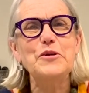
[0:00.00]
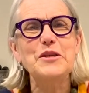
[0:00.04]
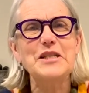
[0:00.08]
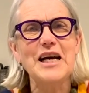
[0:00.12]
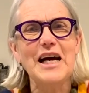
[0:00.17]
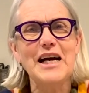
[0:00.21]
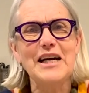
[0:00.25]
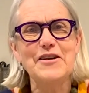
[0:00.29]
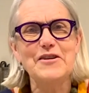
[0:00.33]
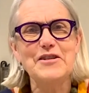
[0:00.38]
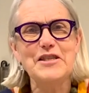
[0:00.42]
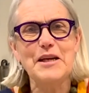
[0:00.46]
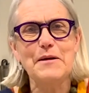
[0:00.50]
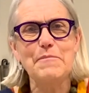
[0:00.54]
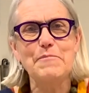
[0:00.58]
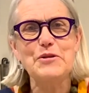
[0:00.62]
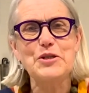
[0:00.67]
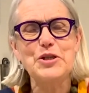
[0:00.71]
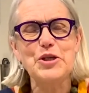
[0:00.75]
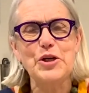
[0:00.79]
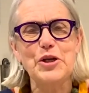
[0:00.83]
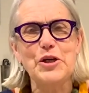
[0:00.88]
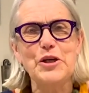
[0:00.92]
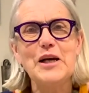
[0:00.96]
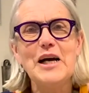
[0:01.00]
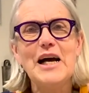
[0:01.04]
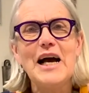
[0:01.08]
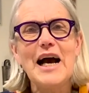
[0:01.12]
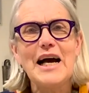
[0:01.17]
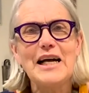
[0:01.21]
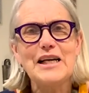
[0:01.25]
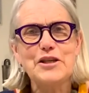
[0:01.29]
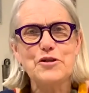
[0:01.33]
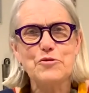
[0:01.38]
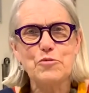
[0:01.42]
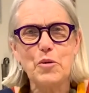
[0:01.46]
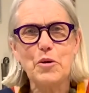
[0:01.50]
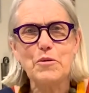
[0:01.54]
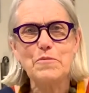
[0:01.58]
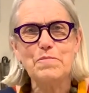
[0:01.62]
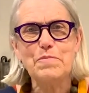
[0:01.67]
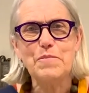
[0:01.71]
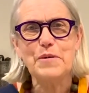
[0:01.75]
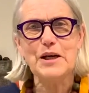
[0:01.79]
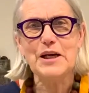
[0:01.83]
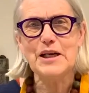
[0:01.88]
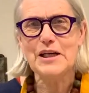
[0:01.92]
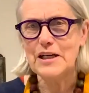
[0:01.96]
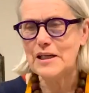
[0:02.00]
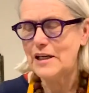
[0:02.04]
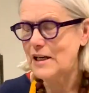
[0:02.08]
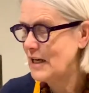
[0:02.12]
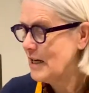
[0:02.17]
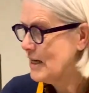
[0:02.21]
at a higher temperature, and it won't burn.